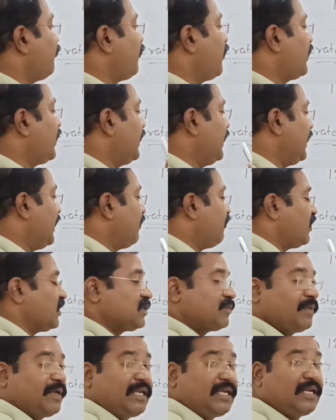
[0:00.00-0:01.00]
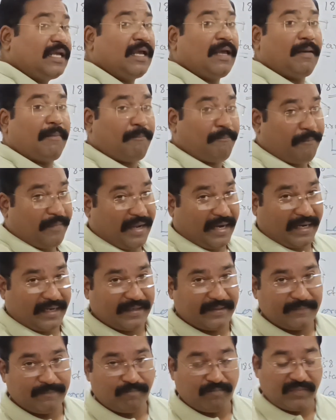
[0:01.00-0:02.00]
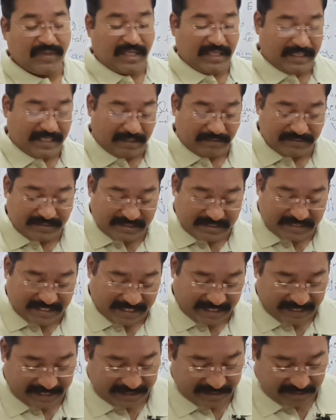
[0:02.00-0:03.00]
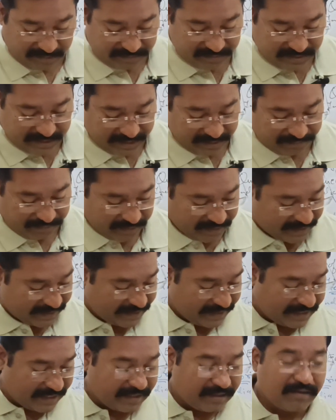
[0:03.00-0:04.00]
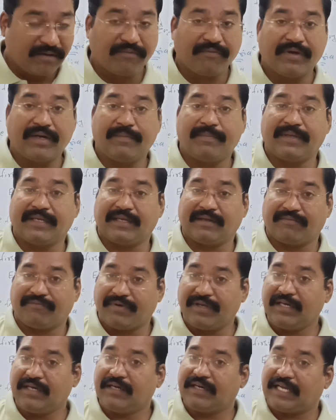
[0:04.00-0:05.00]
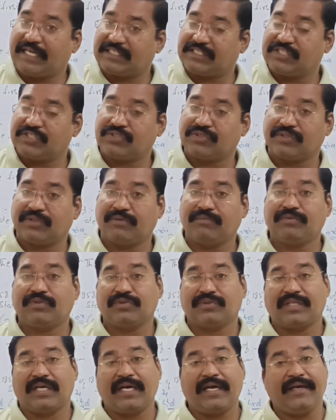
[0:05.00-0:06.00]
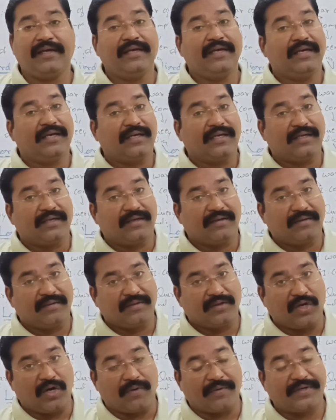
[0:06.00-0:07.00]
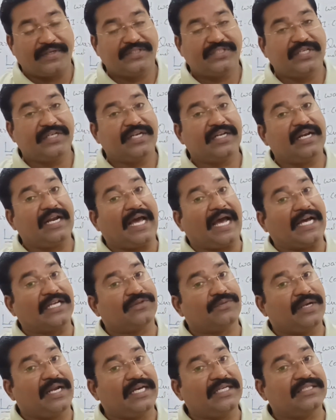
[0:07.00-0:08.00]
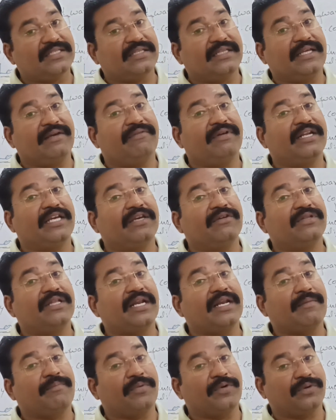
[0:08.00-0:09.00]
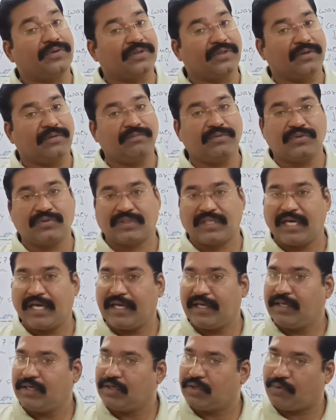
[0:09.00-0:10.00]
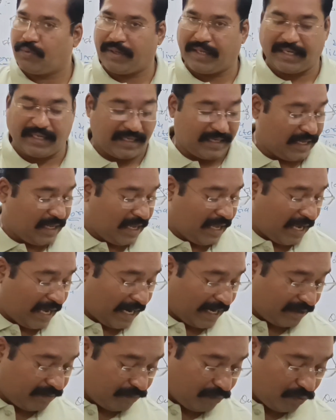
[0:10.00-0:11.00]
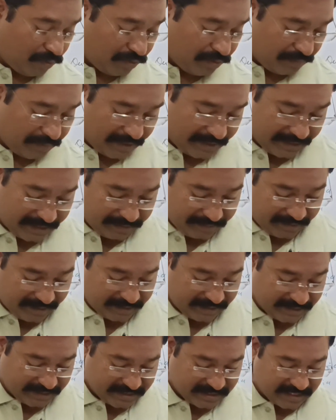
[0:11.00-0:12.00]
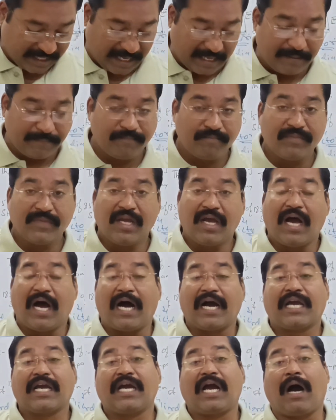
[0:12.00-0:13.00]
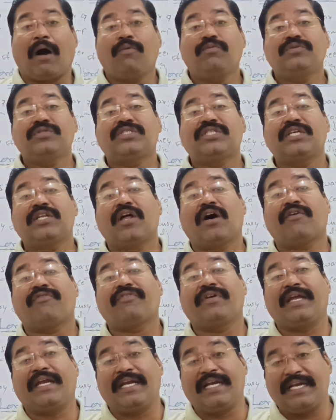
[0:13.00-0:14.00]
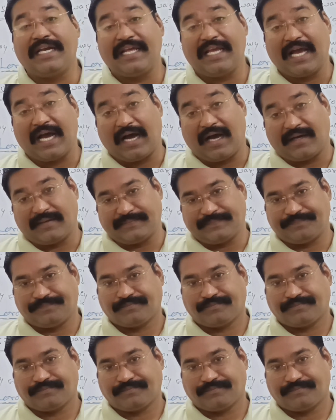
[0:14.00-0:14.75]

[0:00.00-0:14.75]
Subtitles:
for India was being made. Now this Secretary of State for India will assist to the Governor General, as well as they will give the report to the Queen. And moreover, during this time, a Council of India,